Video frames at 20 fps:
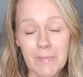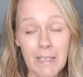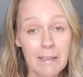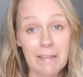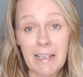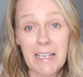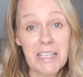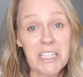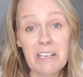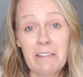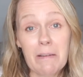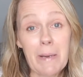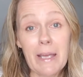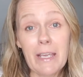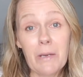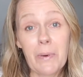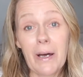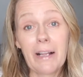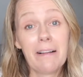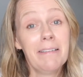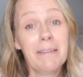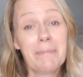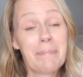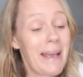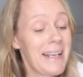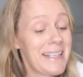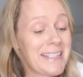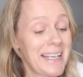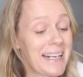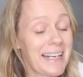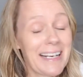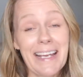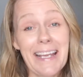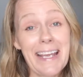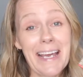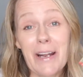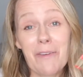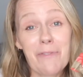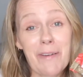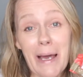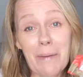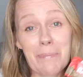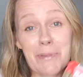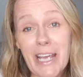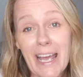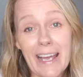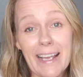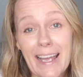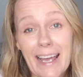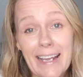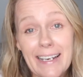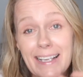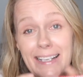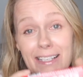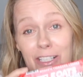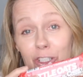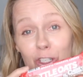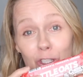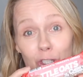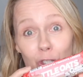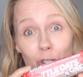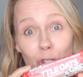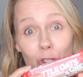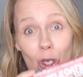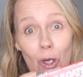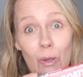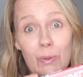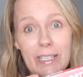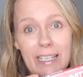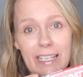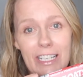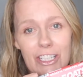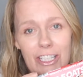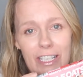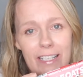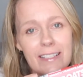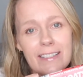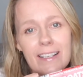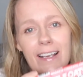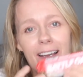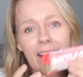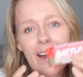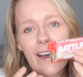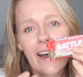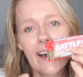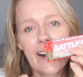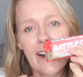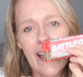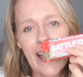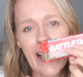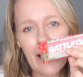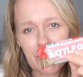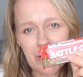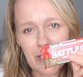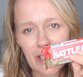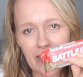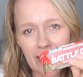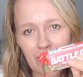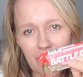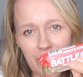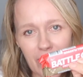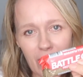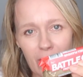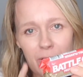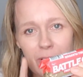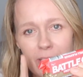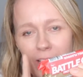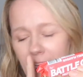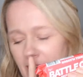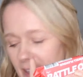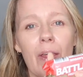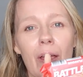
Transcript: like Cherry Bakewell basically in a flapjack, and it's just so delicious, and I absolutely love those.